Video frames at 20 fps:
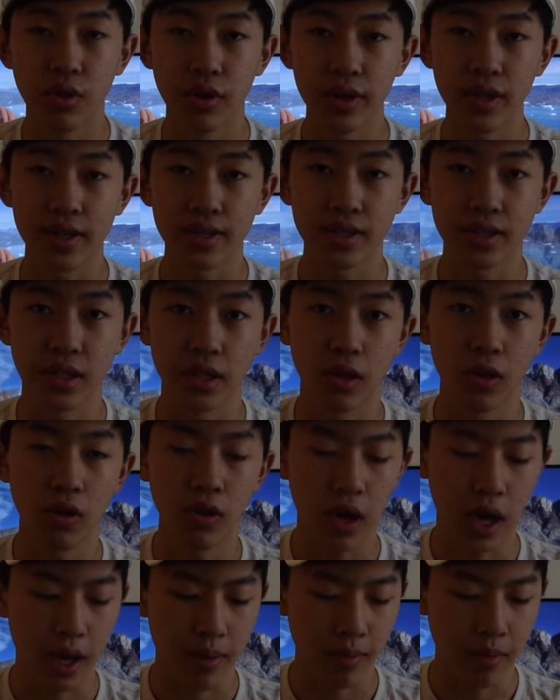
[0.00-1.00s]
on that sale,
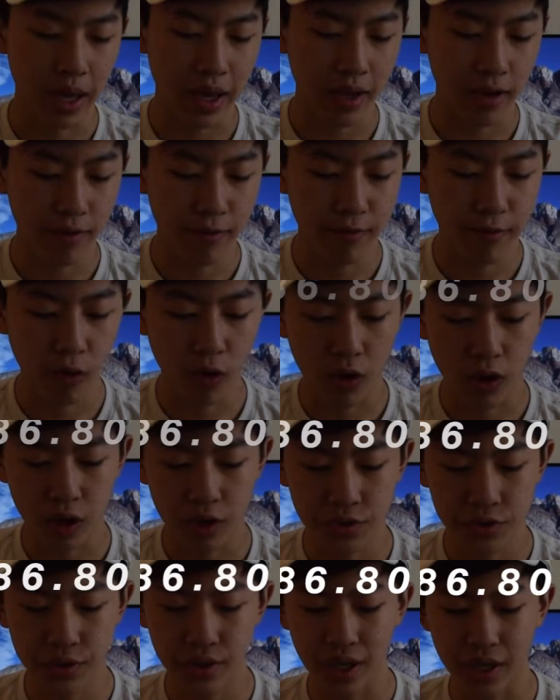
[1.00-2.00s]
I made
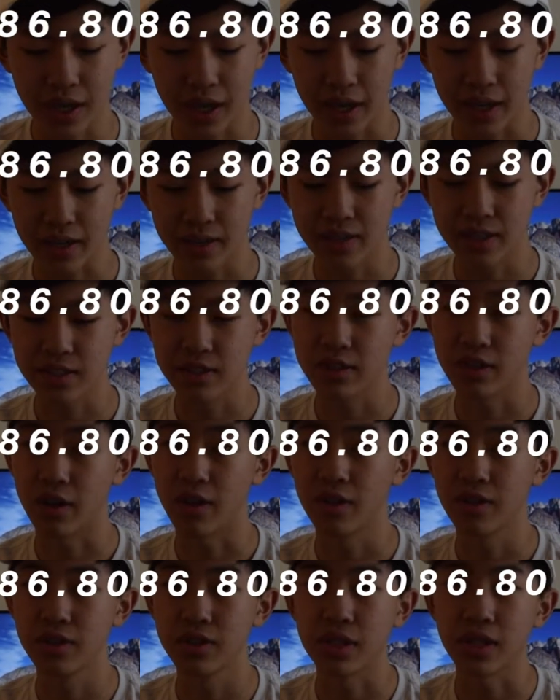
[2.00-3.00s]

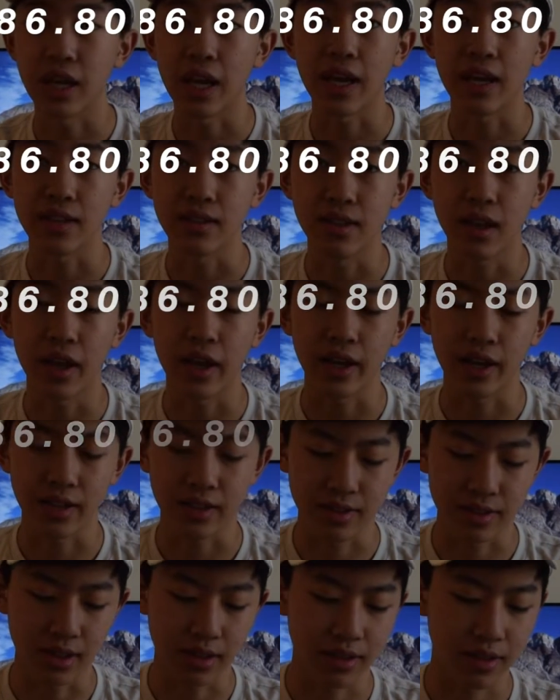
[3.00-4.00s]

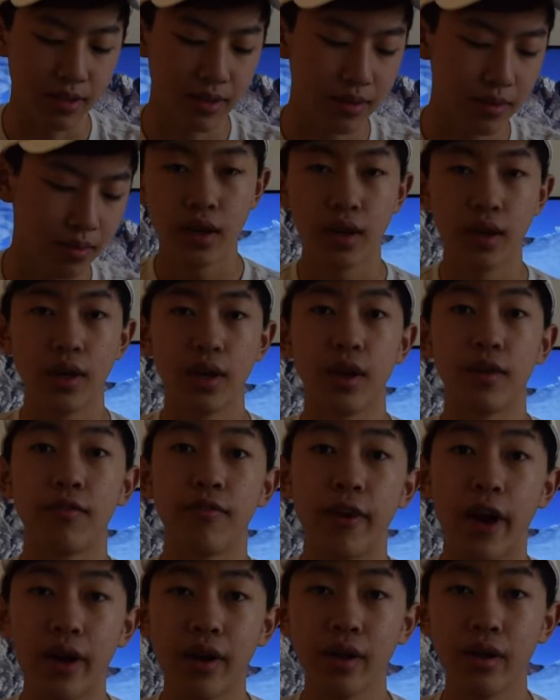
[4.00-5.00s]
$486.80. And
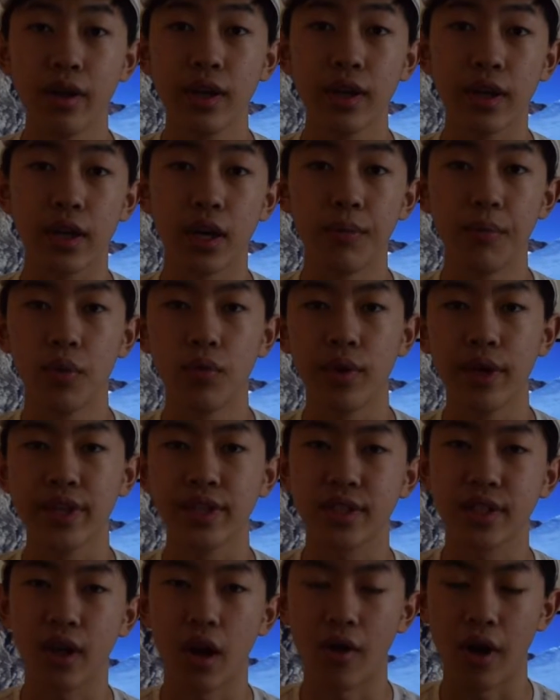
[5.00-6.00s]
finally, a couple
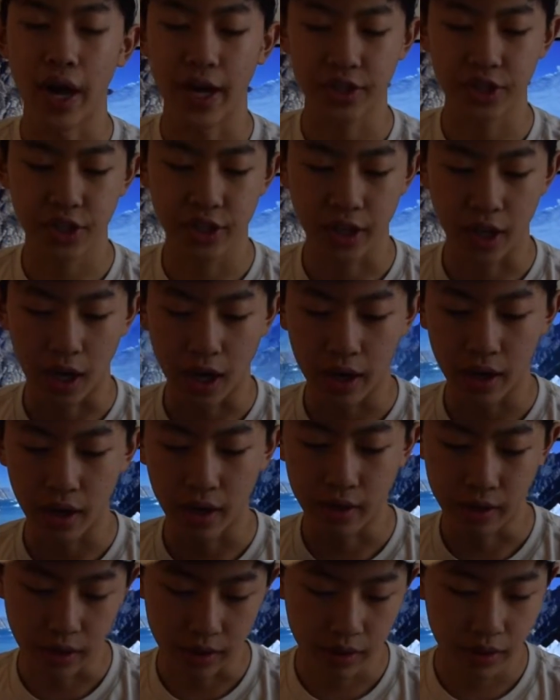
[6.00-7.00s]
weeks ago, I actually got
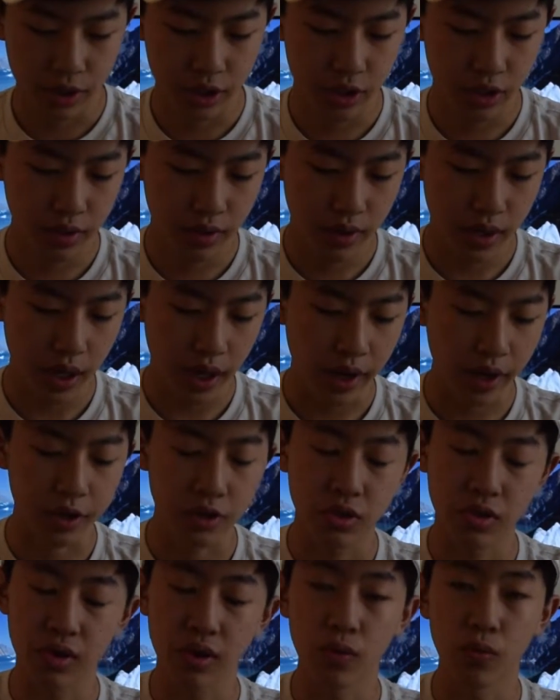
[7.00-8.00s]
another shoe, the Air
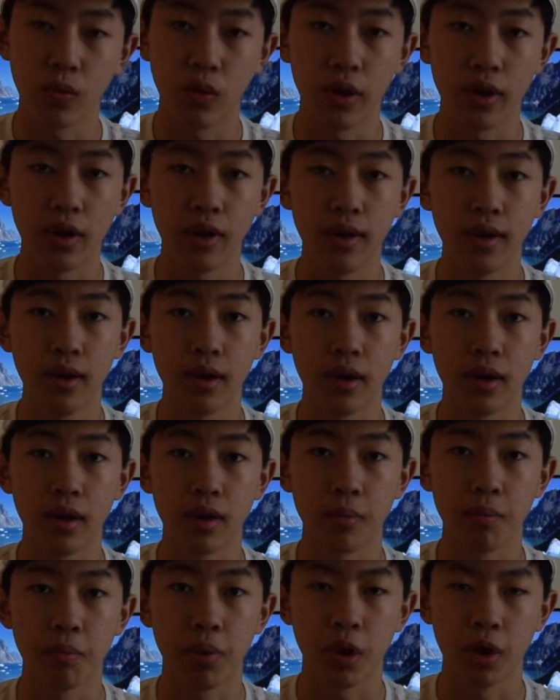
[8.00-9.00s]
Jordan 1
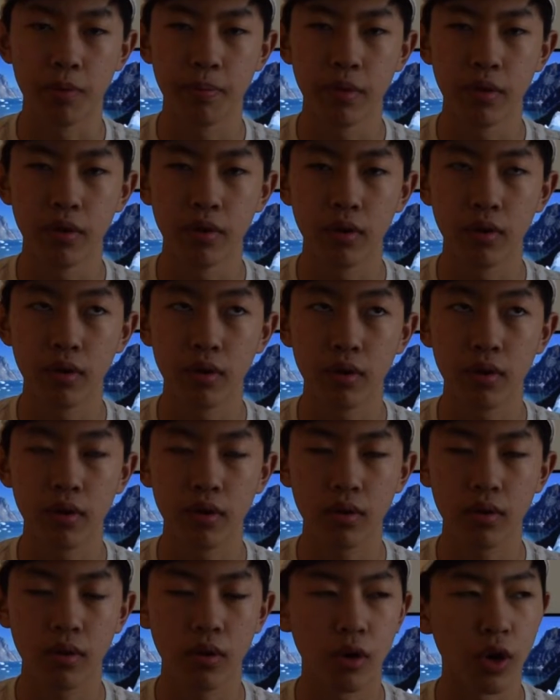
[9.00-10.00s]
purple,
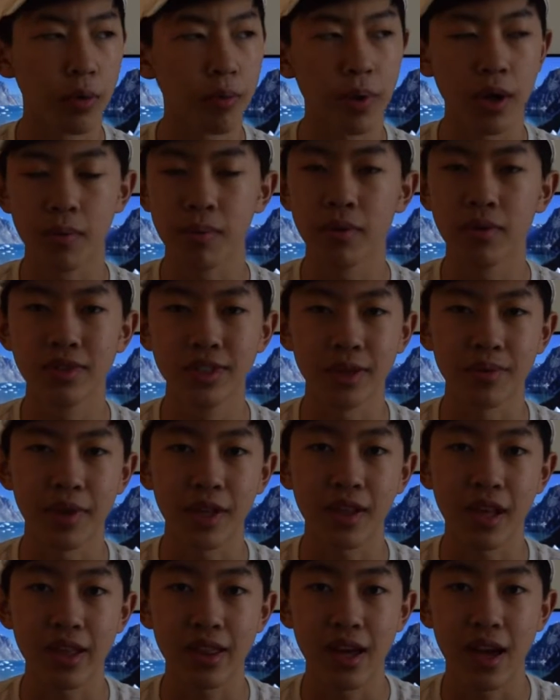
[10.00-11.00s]
court purple,
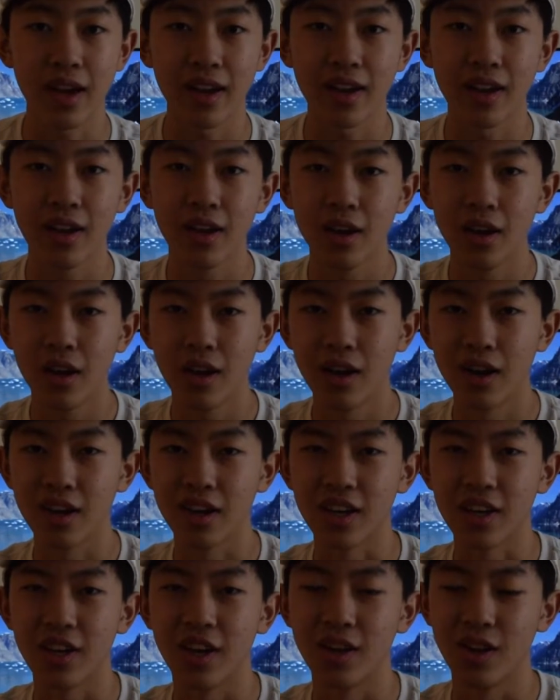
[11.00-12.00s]
something like that,
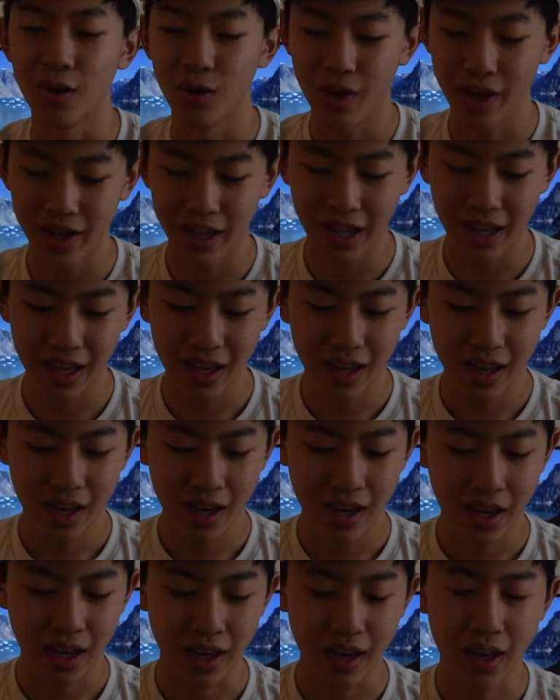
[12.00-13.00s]
colorway.
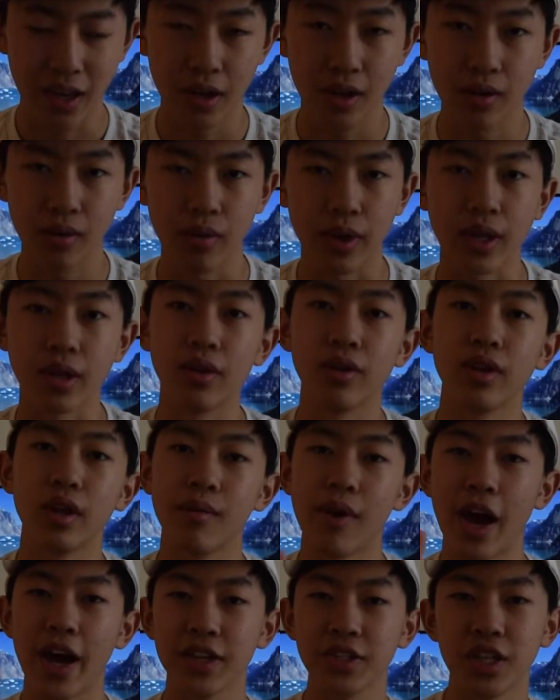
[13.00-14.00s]
And wait, hold up,
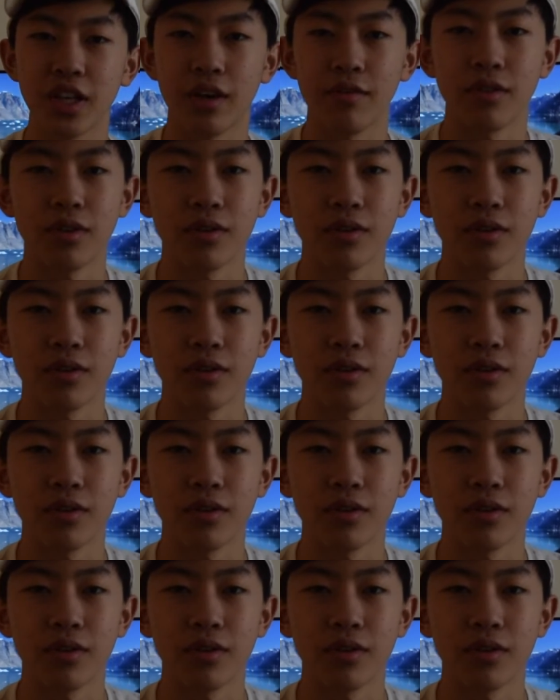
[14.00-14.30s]
I actually have it